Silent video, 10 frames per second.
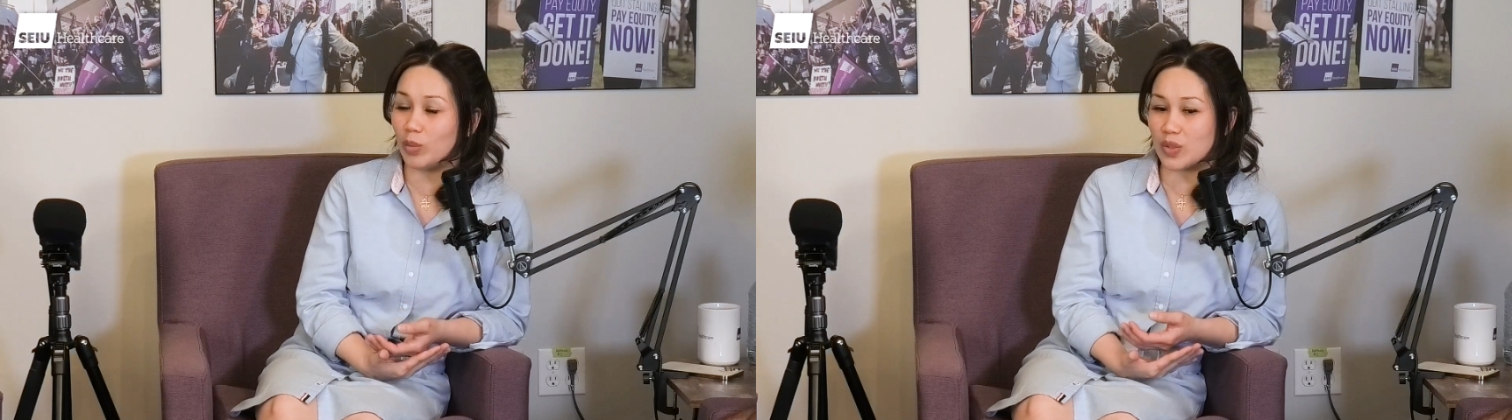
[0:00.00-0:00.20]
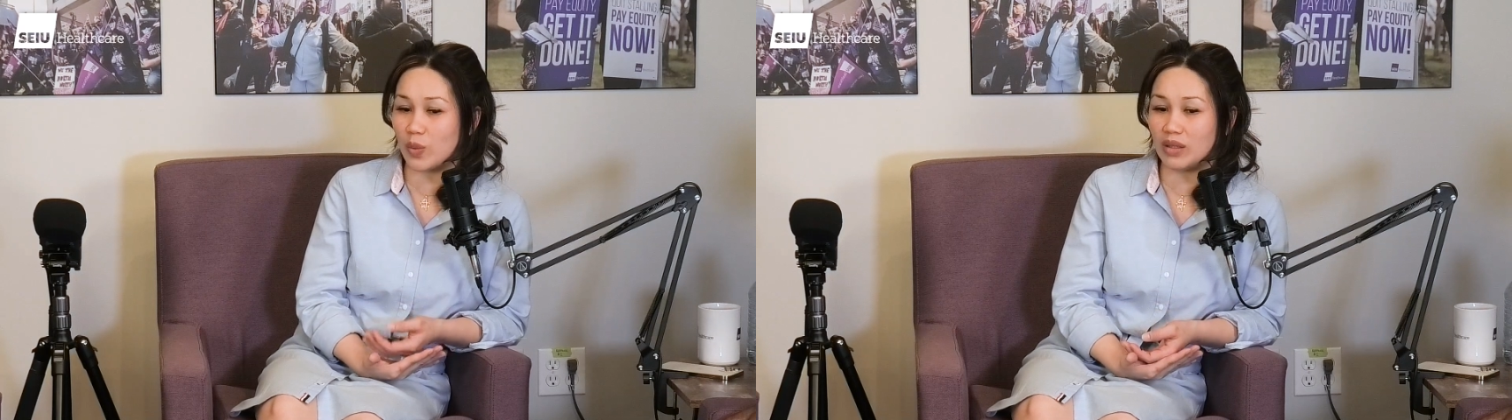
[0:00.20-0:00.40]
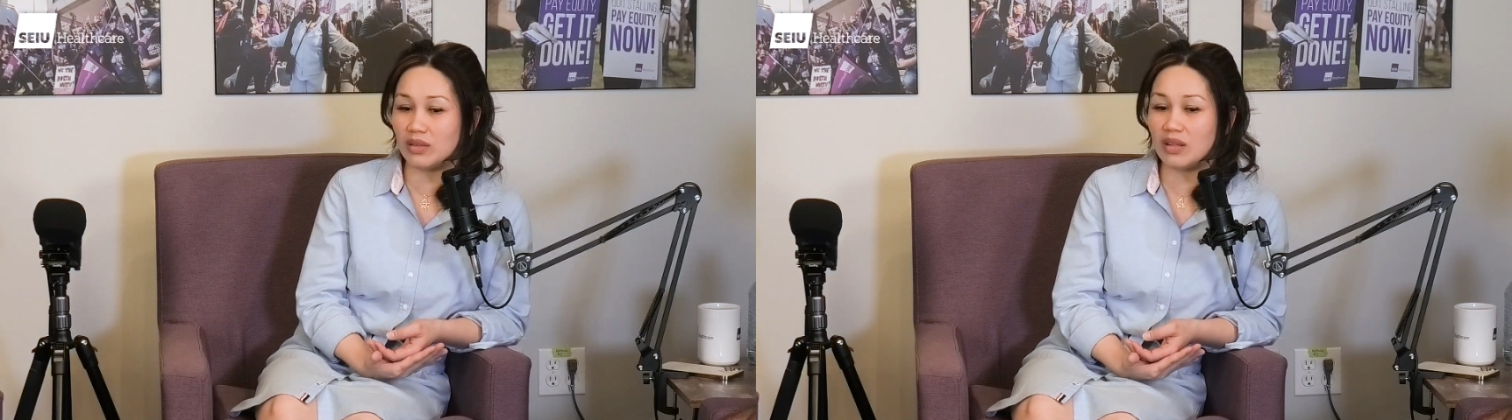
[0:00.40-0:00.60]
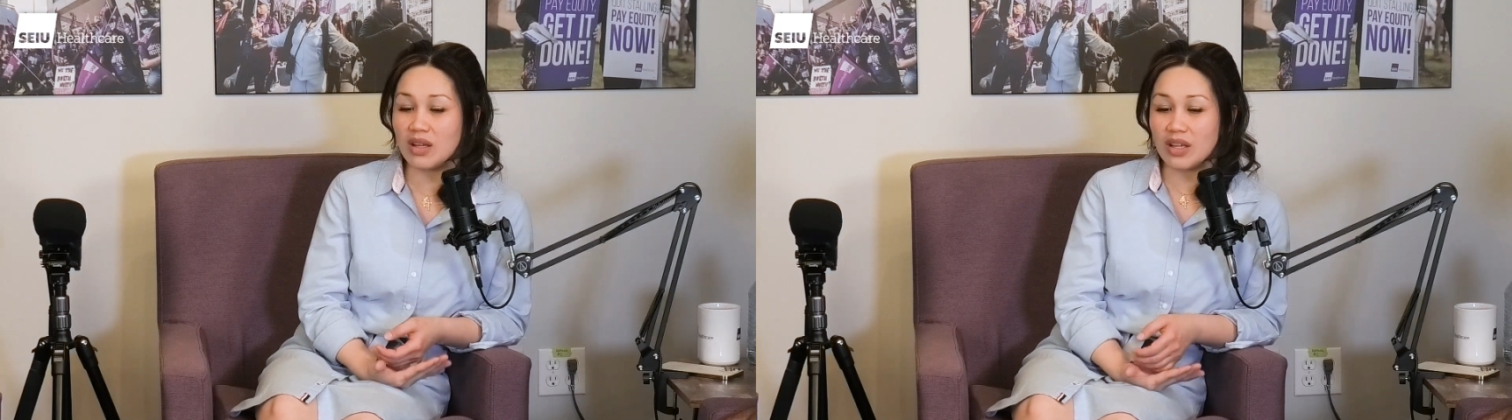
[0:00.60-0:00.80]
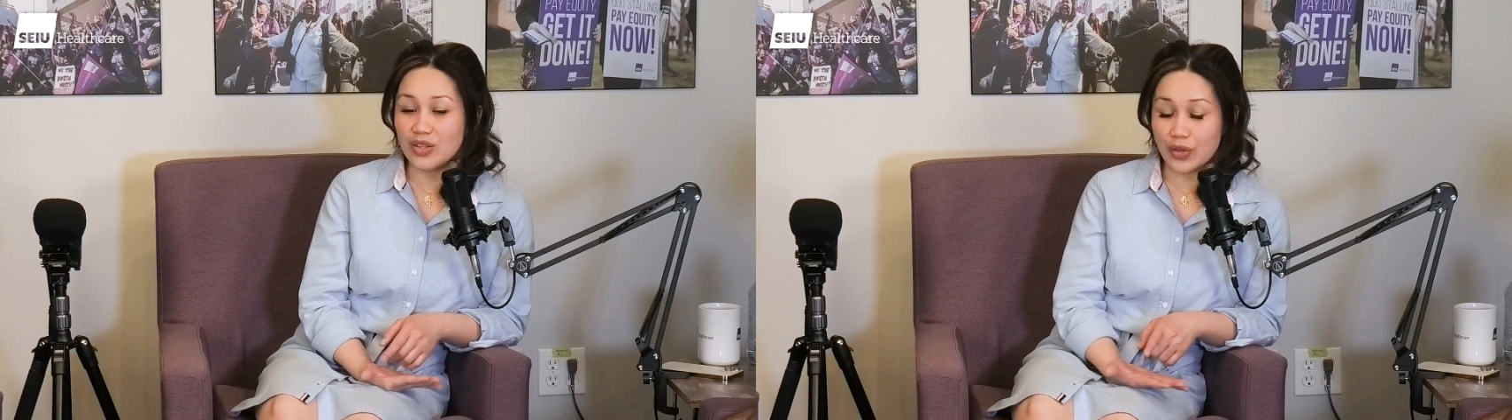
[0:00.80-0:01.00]
as well.
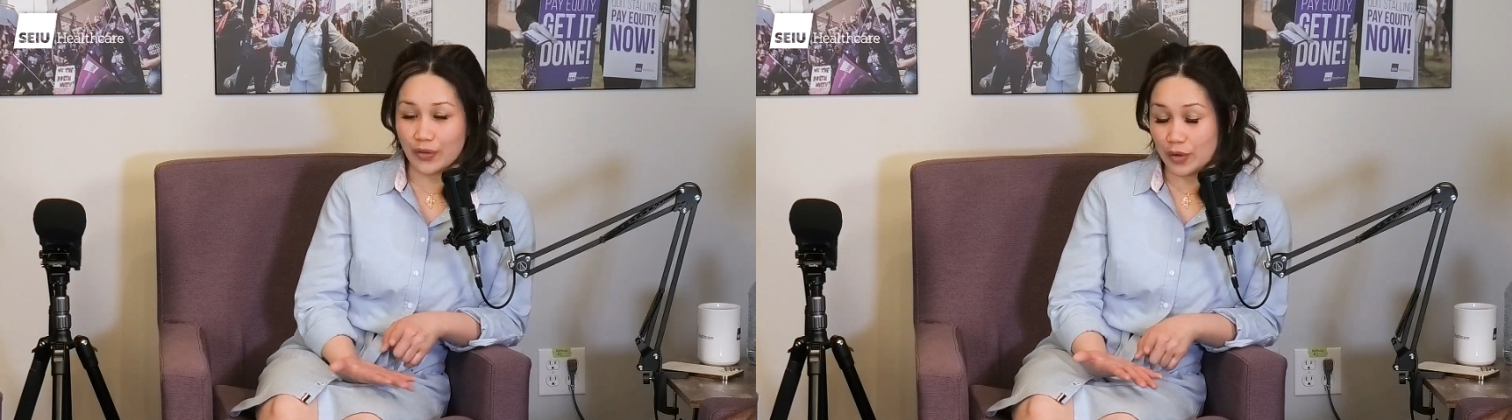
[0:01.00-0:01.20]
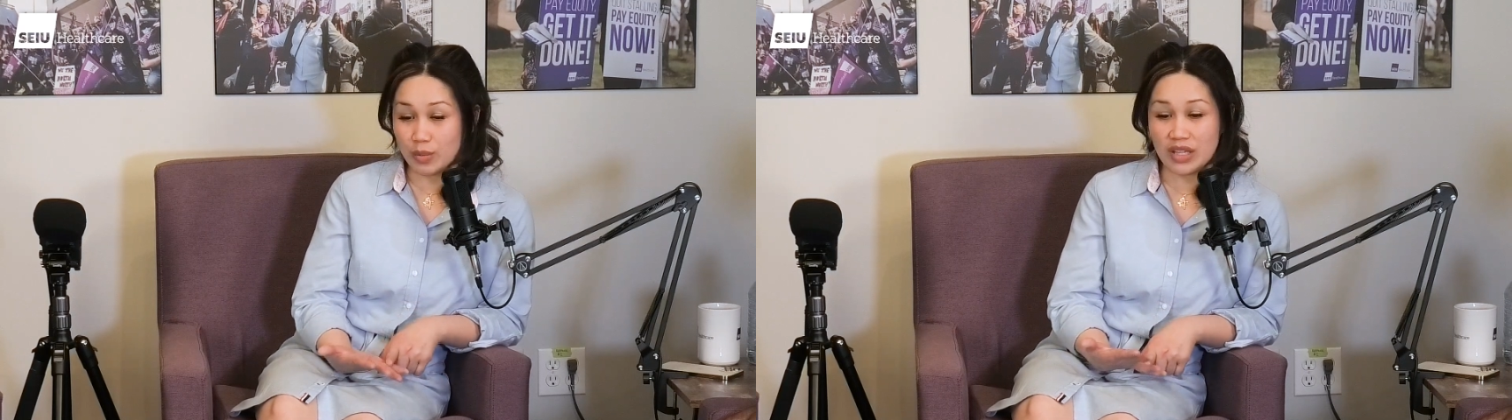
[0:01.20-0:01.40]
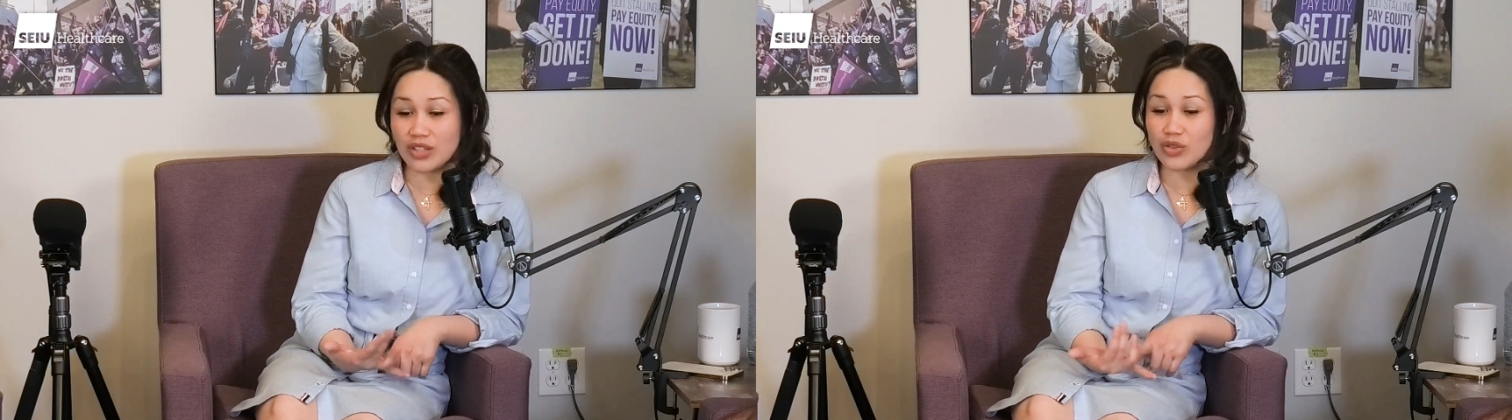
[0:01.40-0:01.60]
So for me,